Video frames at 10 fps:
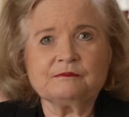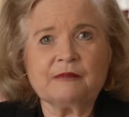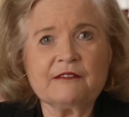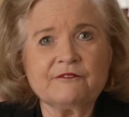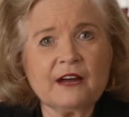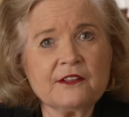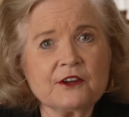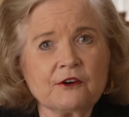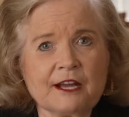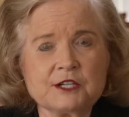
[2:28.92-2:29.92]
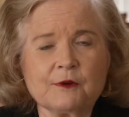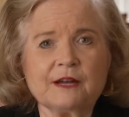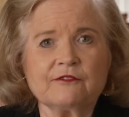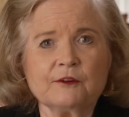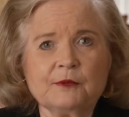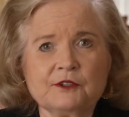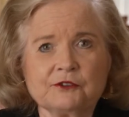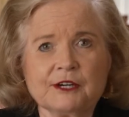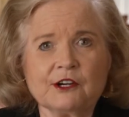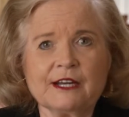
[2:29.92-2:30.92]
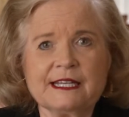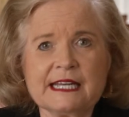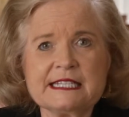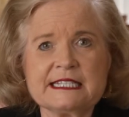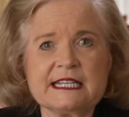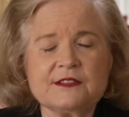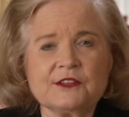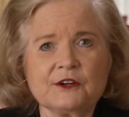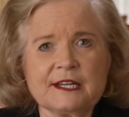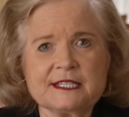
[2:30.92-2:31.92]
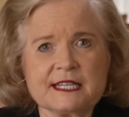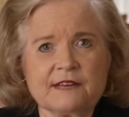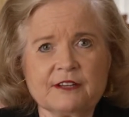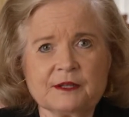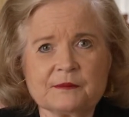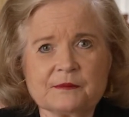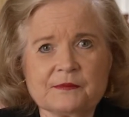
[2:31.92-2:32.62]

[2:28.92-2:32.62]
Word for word: My father graduated from New Trier in 1937.